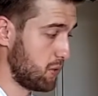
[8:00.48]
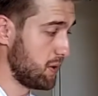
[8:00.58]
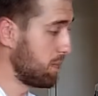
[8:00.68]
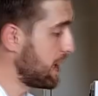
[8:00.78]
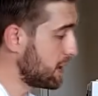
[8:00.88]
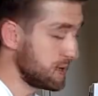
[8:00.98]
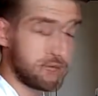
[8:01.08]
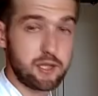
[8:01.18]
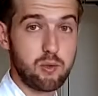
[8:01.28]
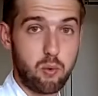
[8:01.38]
on the back, it's
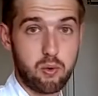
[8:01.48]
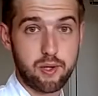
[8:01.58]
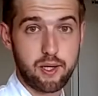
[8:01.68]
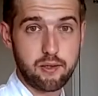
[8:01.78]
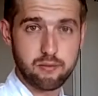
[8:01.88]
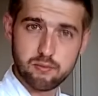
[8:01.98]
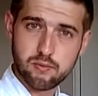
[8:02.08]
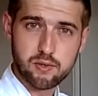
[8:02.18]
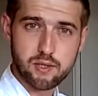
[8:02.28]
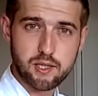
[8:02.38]
still working,
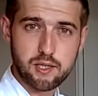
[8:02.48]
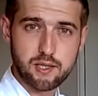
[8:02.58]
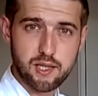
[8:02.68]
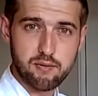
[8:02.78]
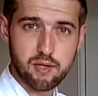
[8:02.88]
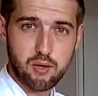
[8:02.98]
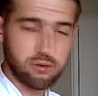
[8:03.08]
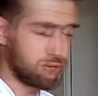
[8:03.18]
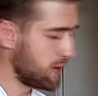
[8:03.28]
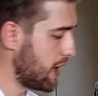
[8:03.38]
6, 7 out
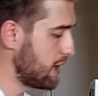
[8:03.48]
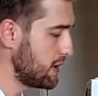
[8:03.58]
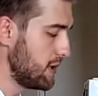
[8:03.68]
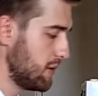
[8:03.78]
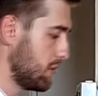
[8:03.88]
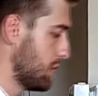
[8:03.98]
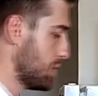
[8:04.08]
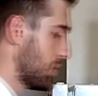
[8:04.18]
of 9. We're going to